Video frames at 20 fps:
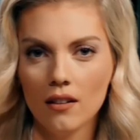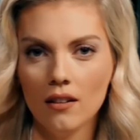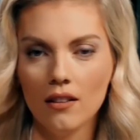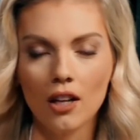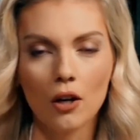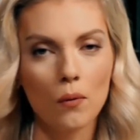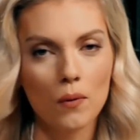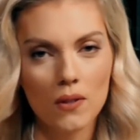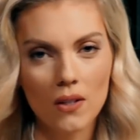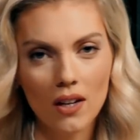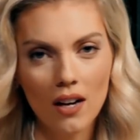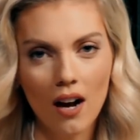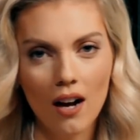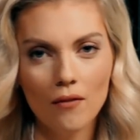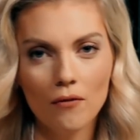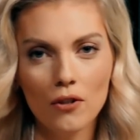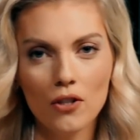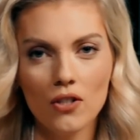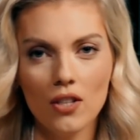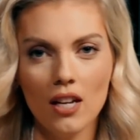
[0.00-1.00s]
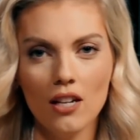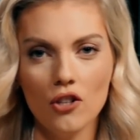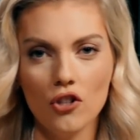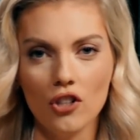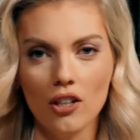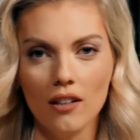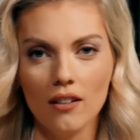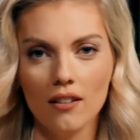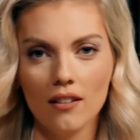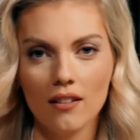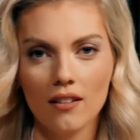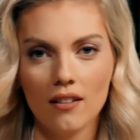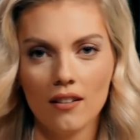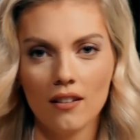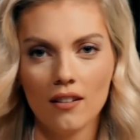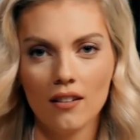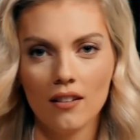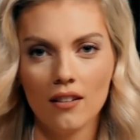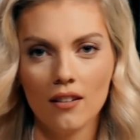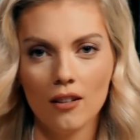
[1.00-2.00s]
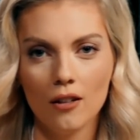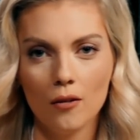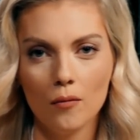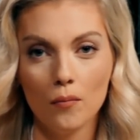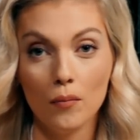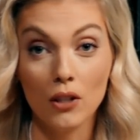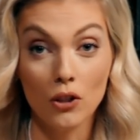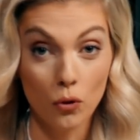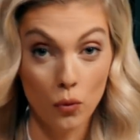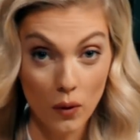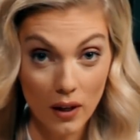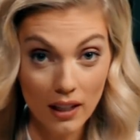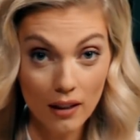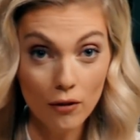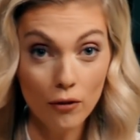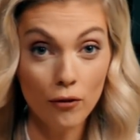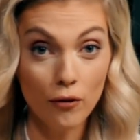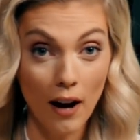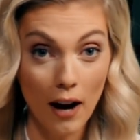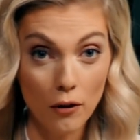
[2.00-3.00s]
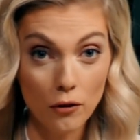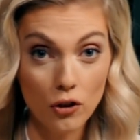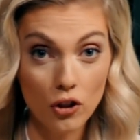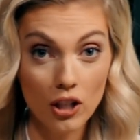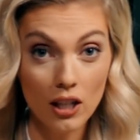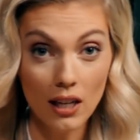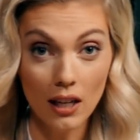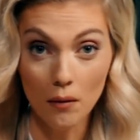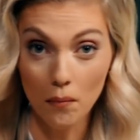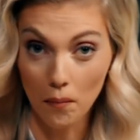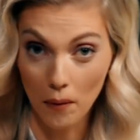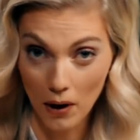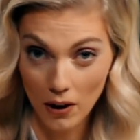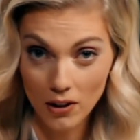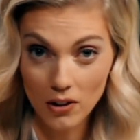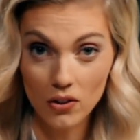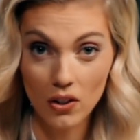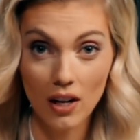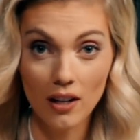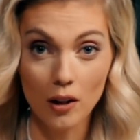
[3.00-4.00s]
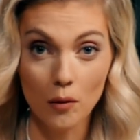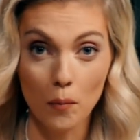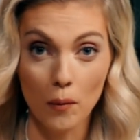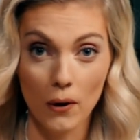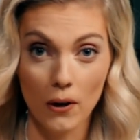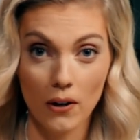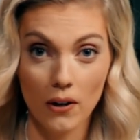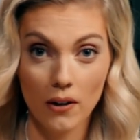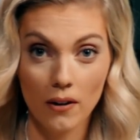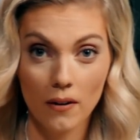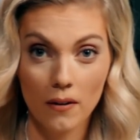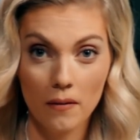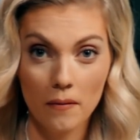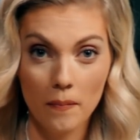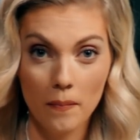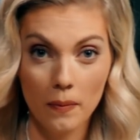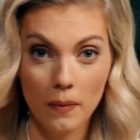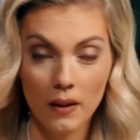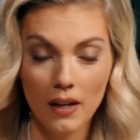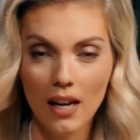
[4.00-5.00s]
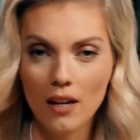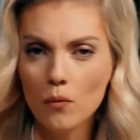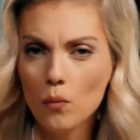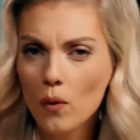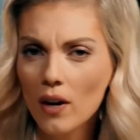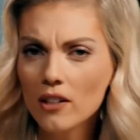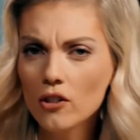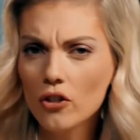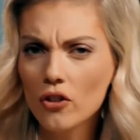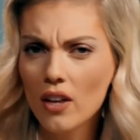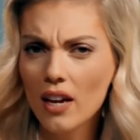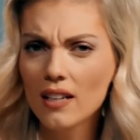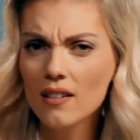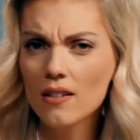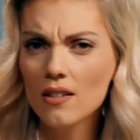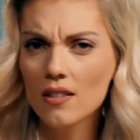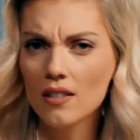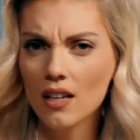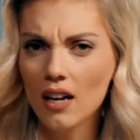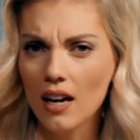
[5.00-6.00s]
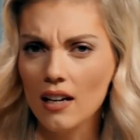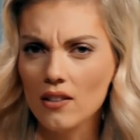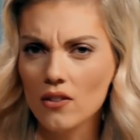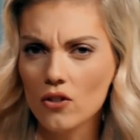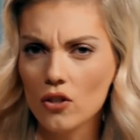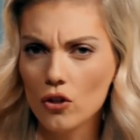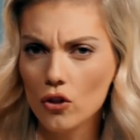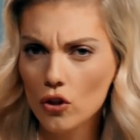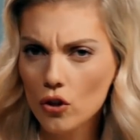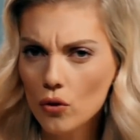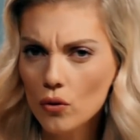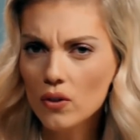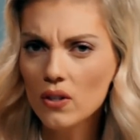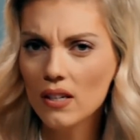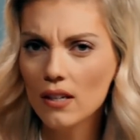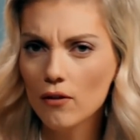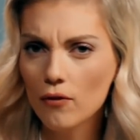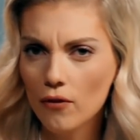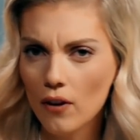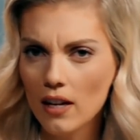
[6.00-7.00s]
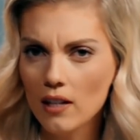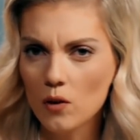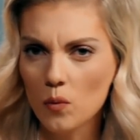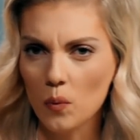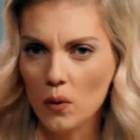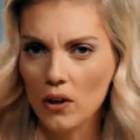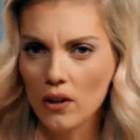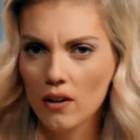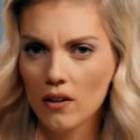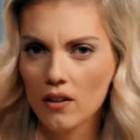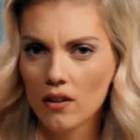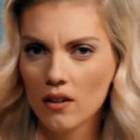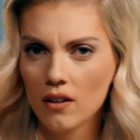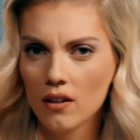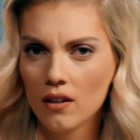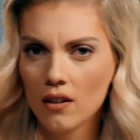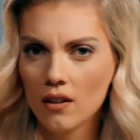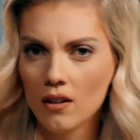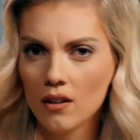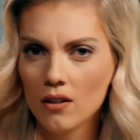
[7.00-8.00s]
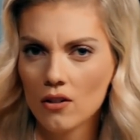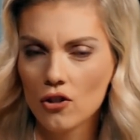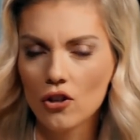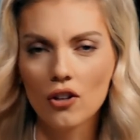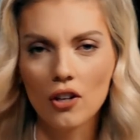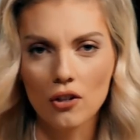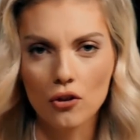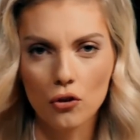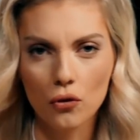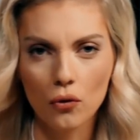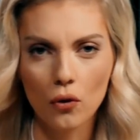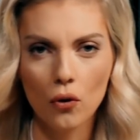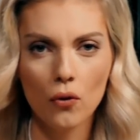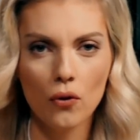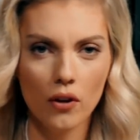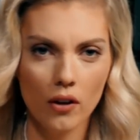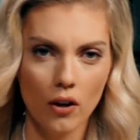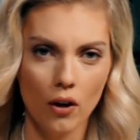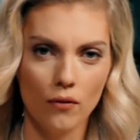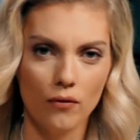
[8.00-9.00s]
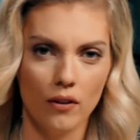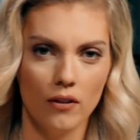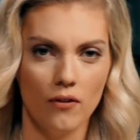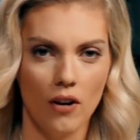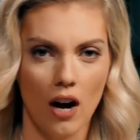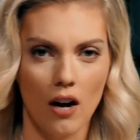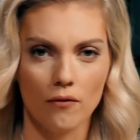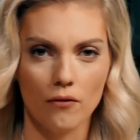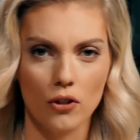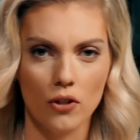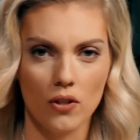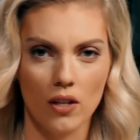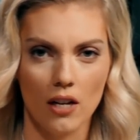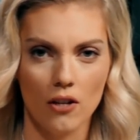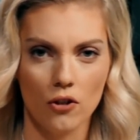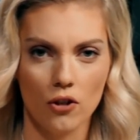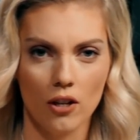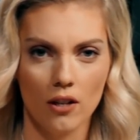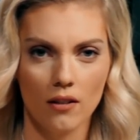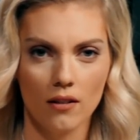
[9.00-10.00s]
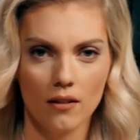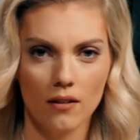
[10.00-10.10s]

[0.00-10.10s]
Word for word: there was a conversation between Fauci and Mark Zuckerberg in which they discussed using Facebook to control the COVID conversation.